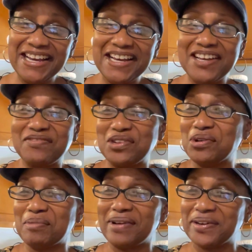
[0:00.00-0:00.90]
If you know
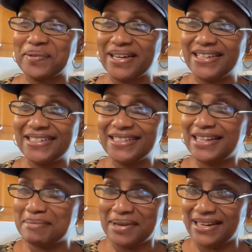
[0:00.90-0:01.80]
a better way,
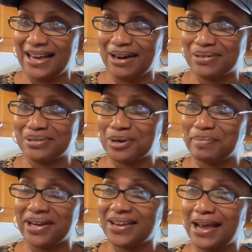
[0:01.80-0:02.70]
let me know. Or
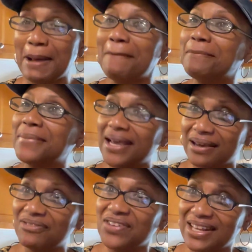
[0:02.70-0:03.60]
better yet, make
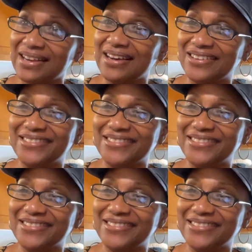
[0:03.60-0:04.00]
a video.